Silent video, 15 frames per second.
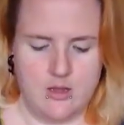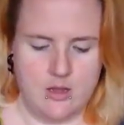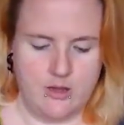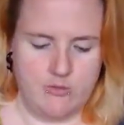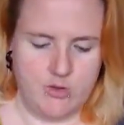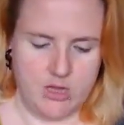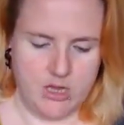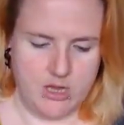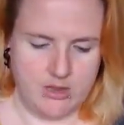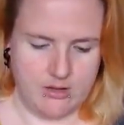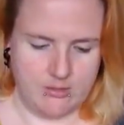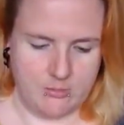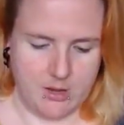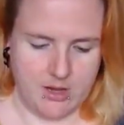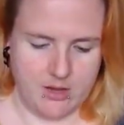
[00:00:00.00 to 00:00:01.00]
I really like
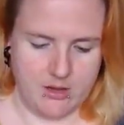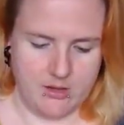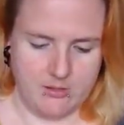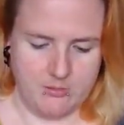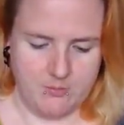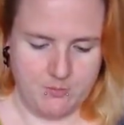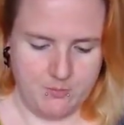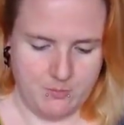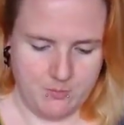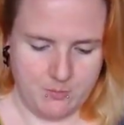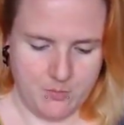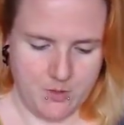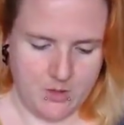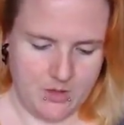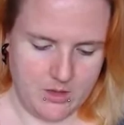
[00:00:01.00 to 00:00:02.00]
this bag.
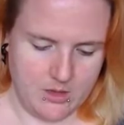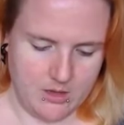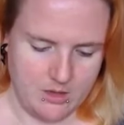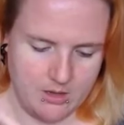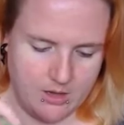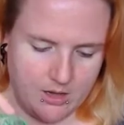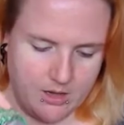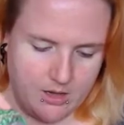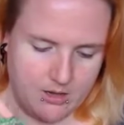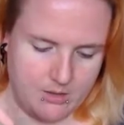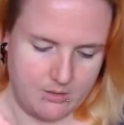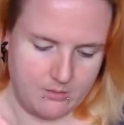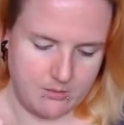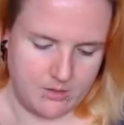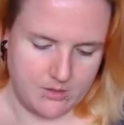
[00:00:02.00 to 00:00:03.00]

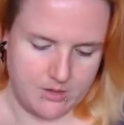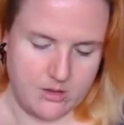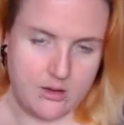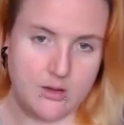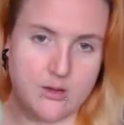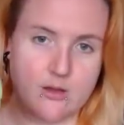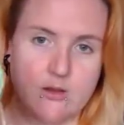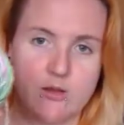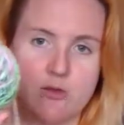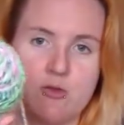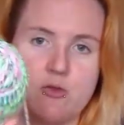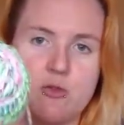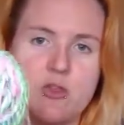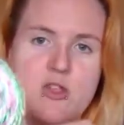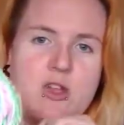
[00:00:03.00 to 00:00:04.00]
And I'll
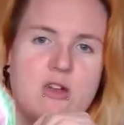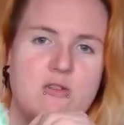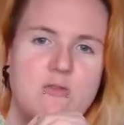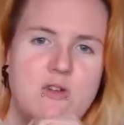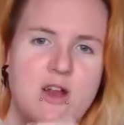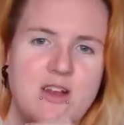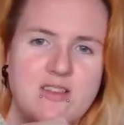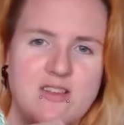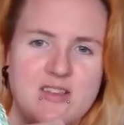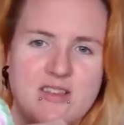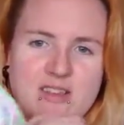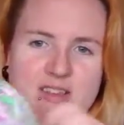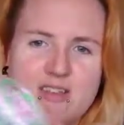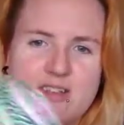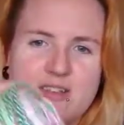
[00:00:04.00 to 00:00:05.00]
show the yarn first.
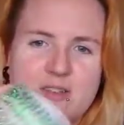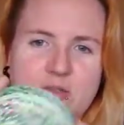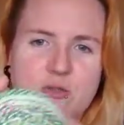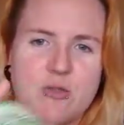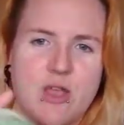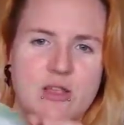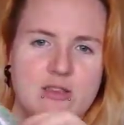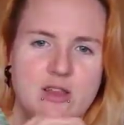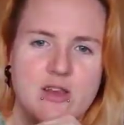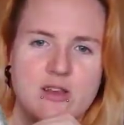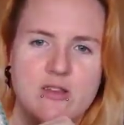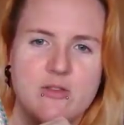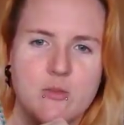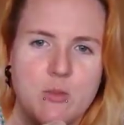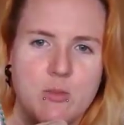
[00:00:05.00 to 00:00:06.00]
Let's show that side,
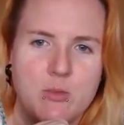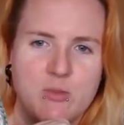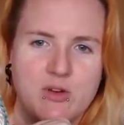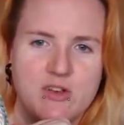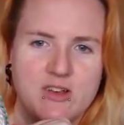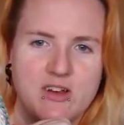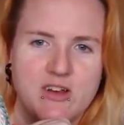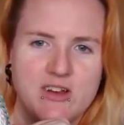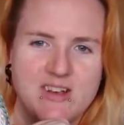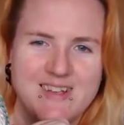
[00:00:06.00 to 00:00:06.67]
it's a wee bit prettier.